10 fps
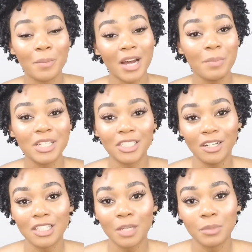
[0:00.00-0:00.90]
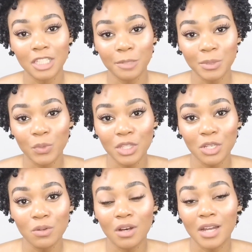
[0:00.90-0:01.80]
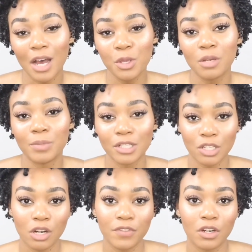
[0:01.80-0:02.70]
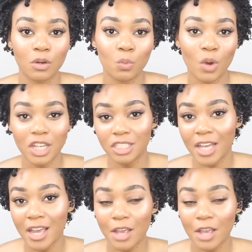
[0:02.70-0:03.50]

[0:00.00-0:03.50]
But I'll be sharing some tips with you on how you can preserve your wash day,